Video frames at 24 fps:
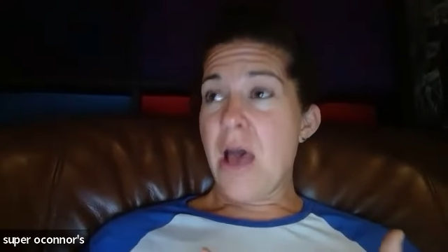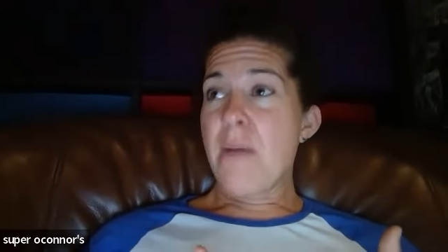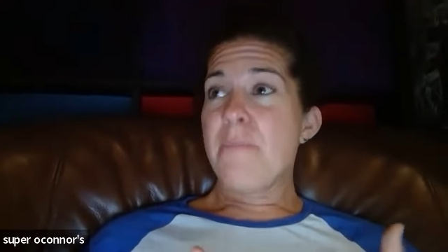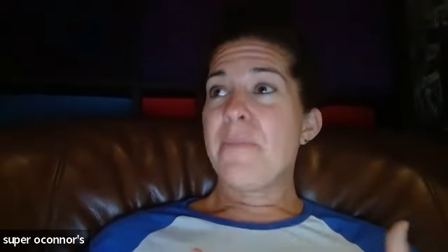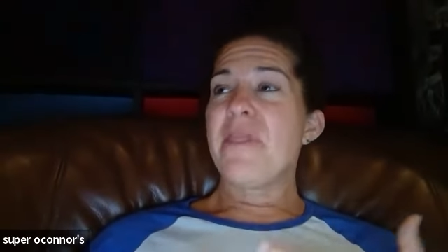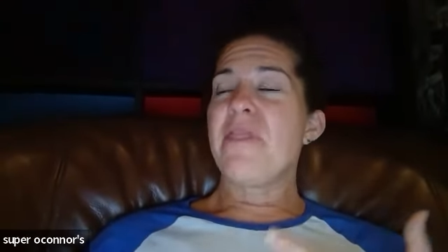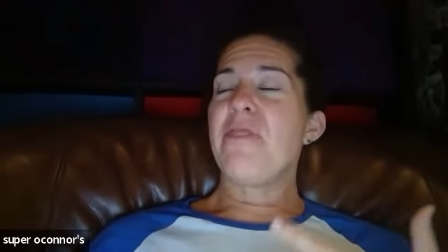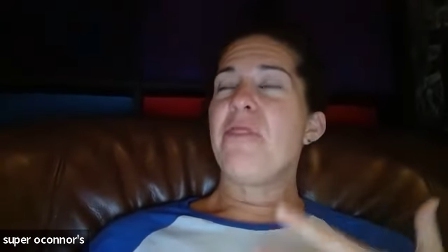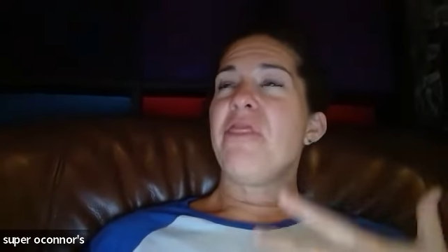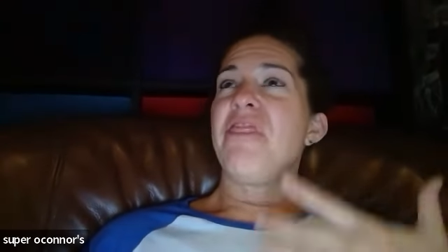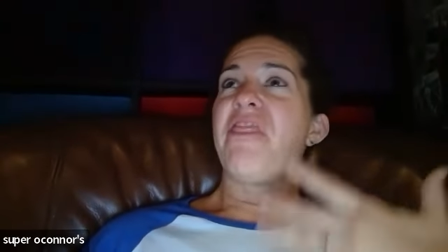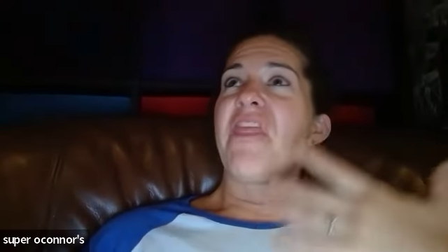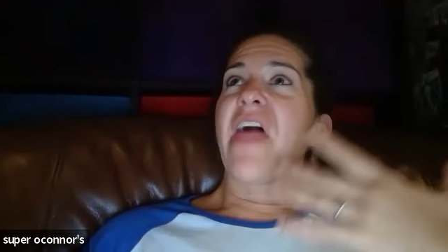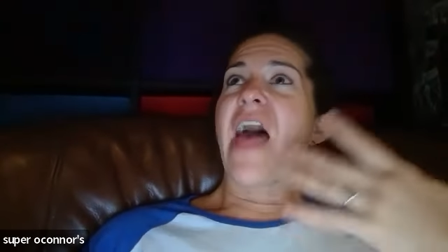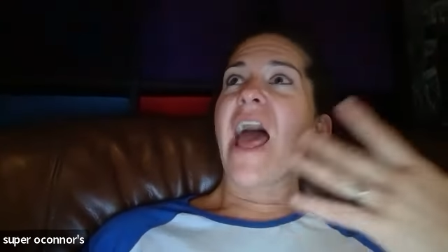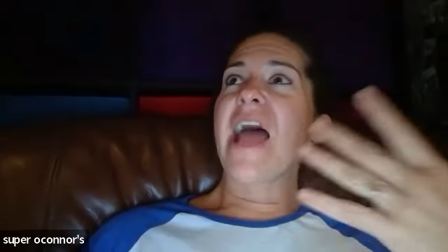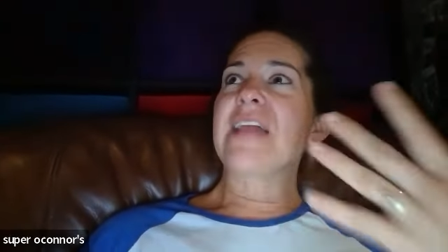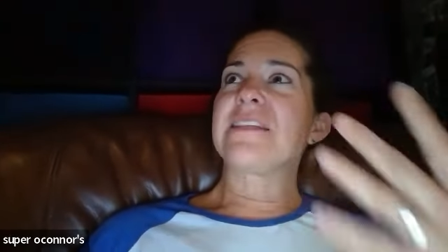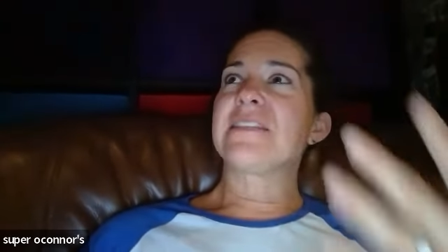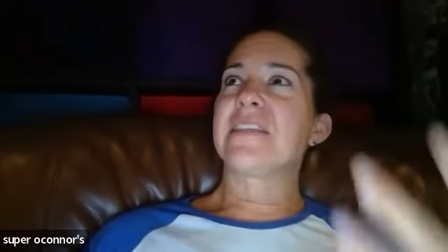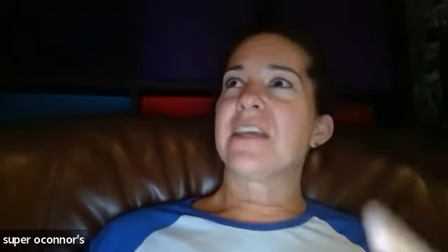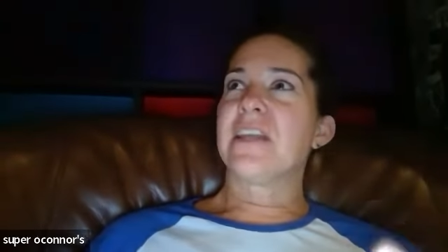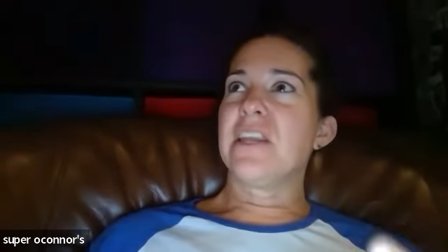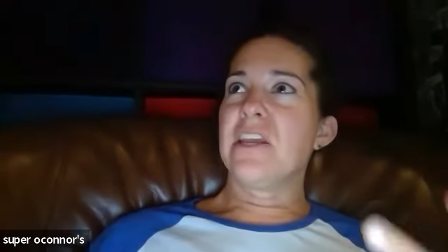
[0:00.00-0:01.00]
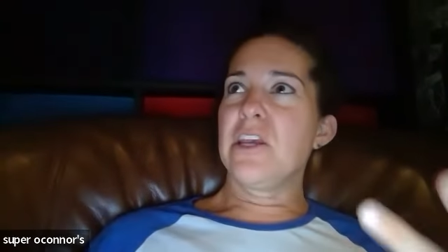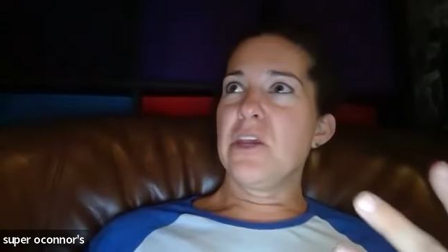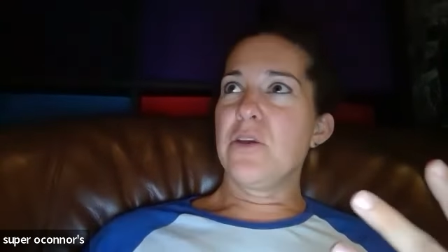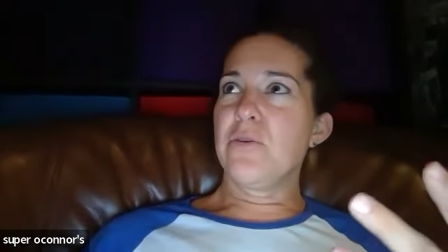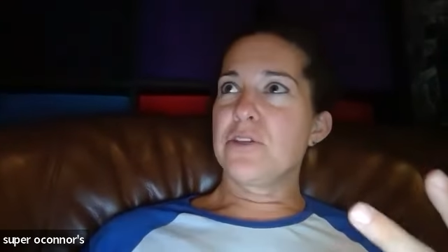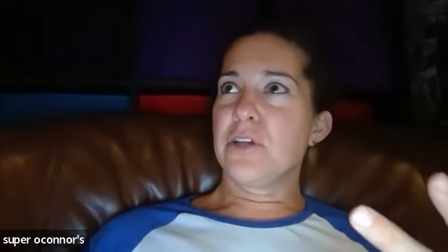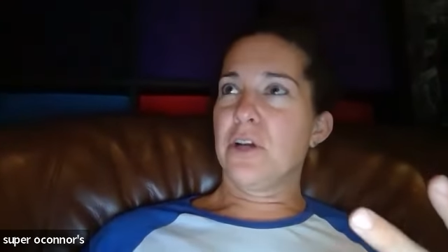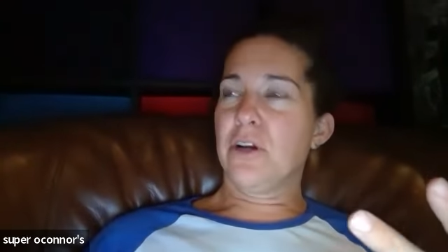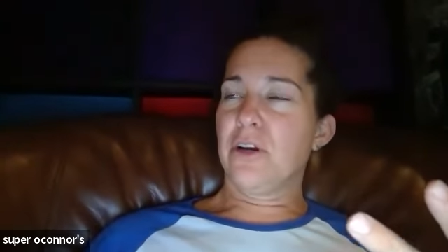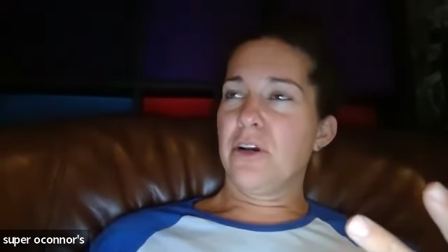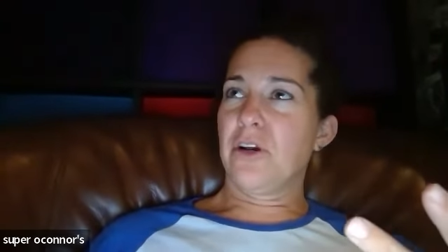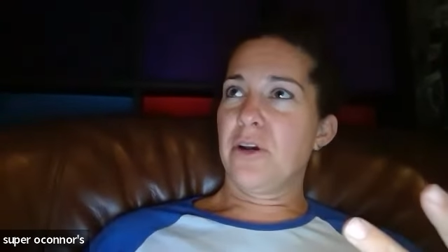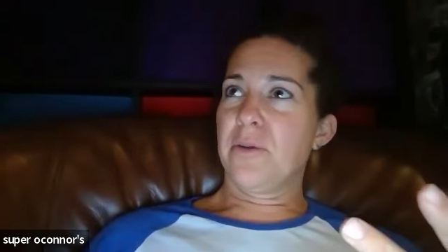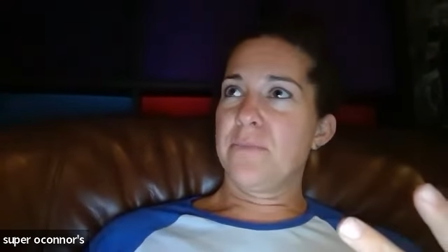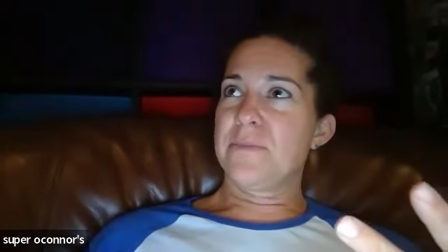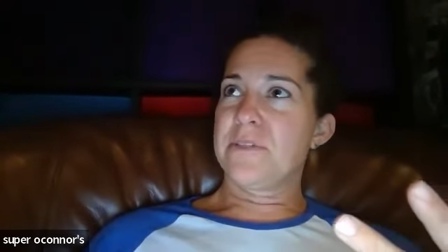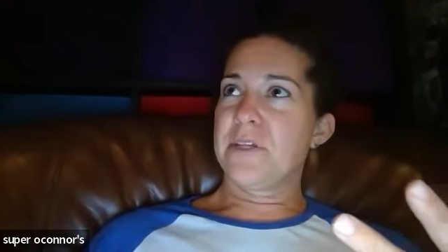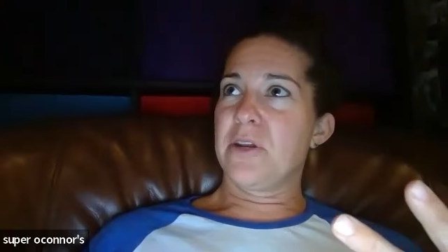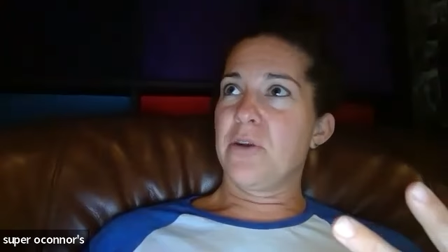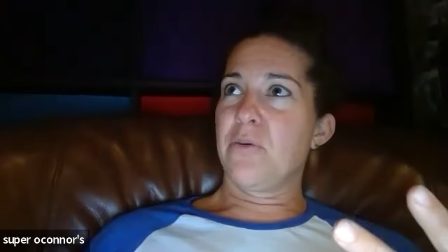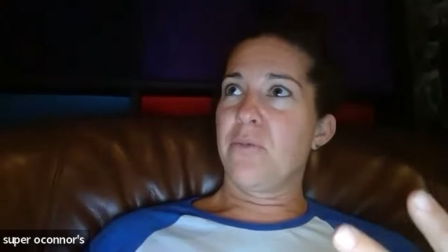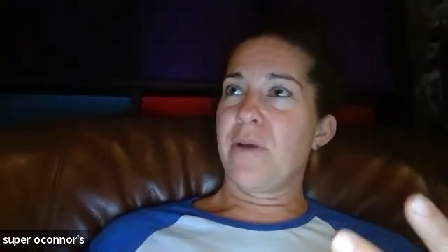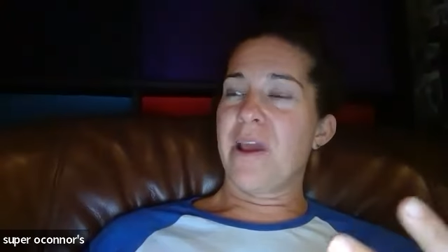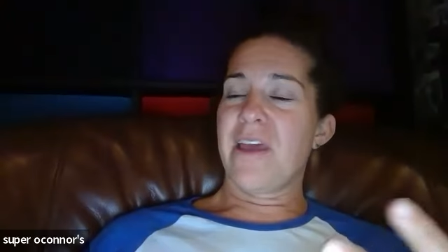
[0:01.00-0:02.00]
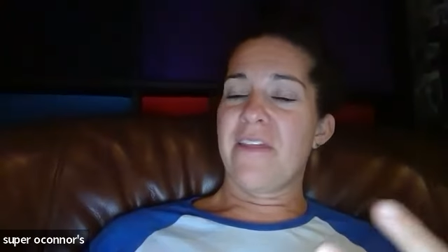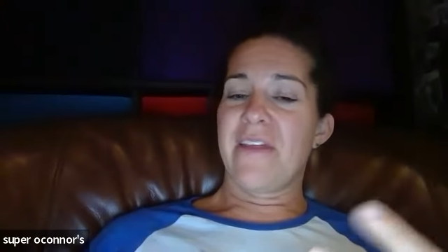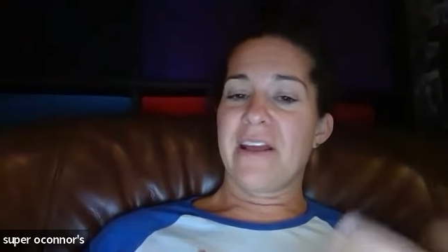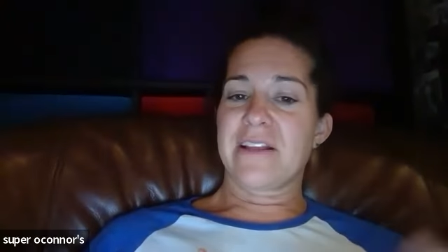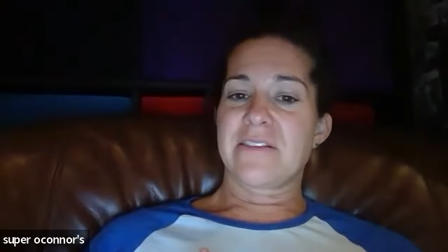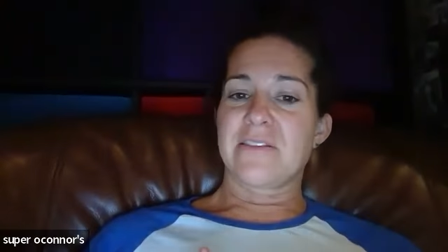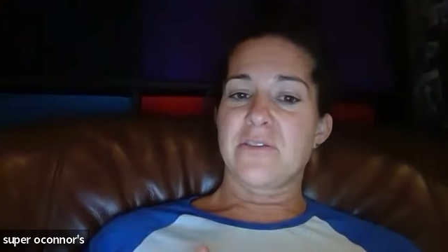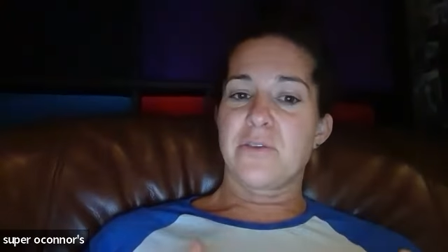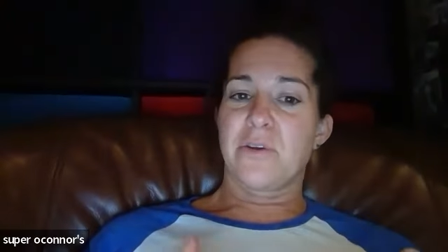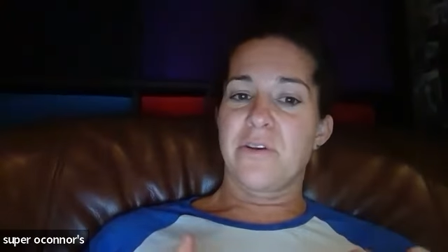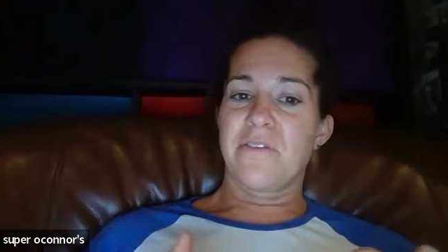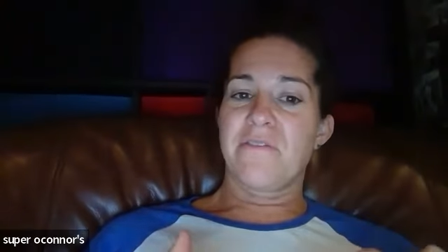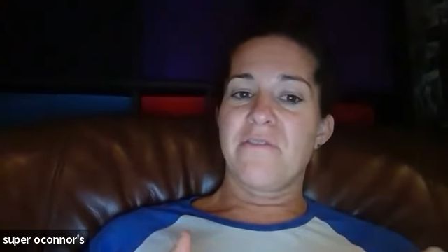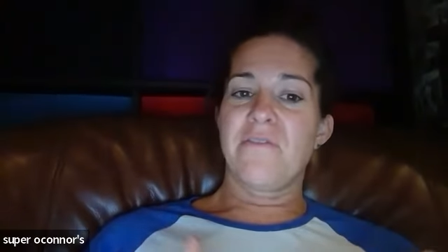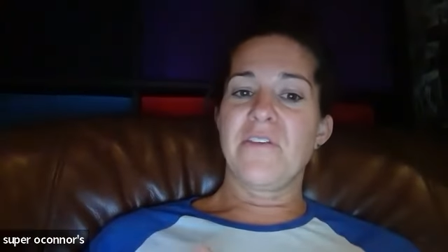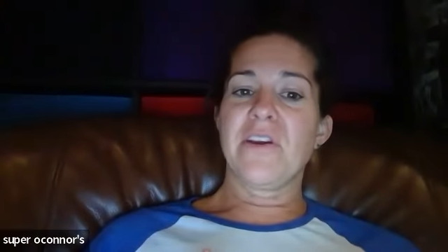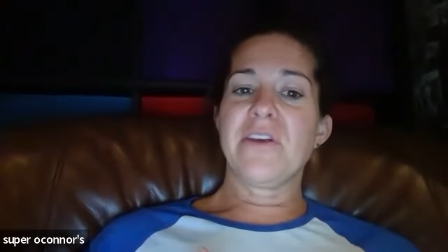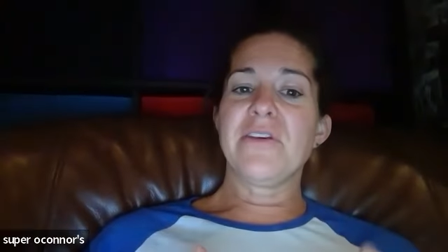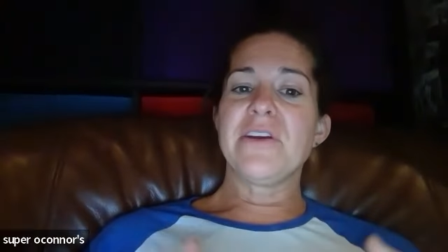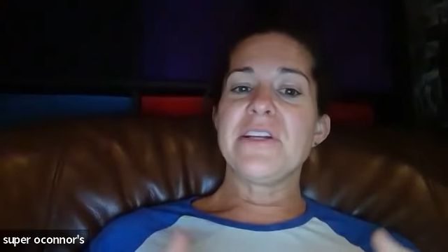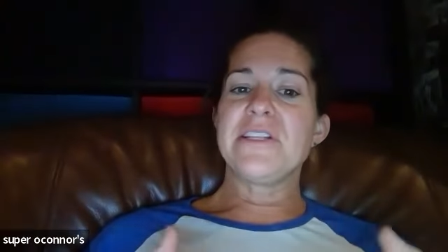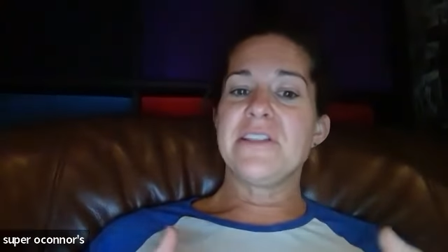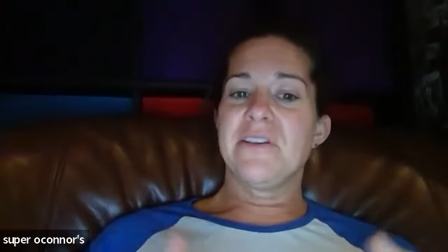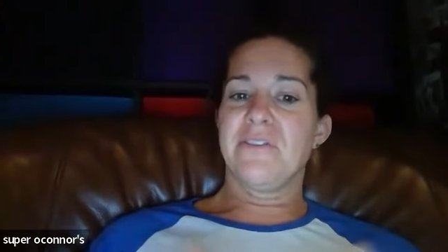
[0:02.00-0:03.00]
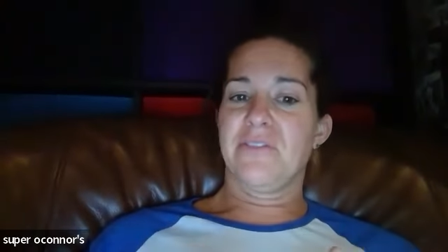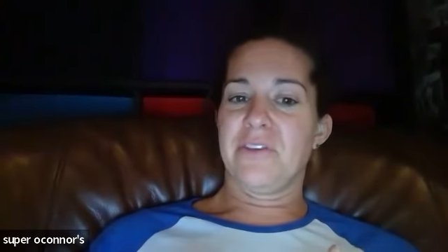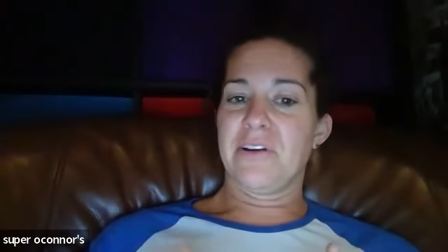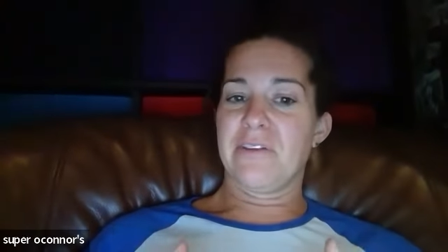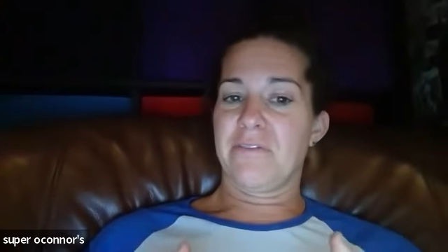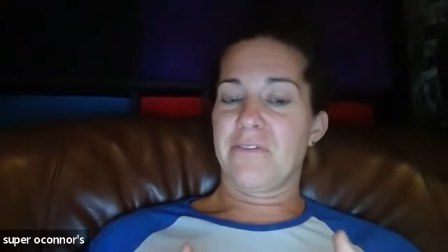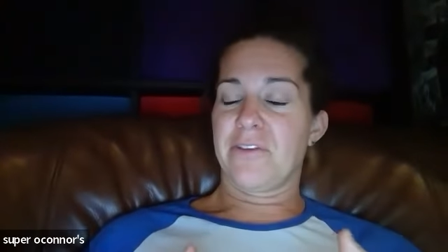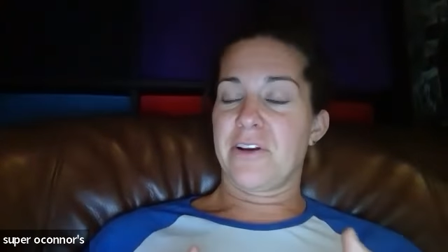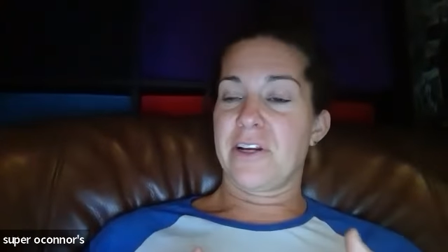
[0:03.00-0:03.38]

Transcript: but that's going to use herbs in a way that's sort of very different,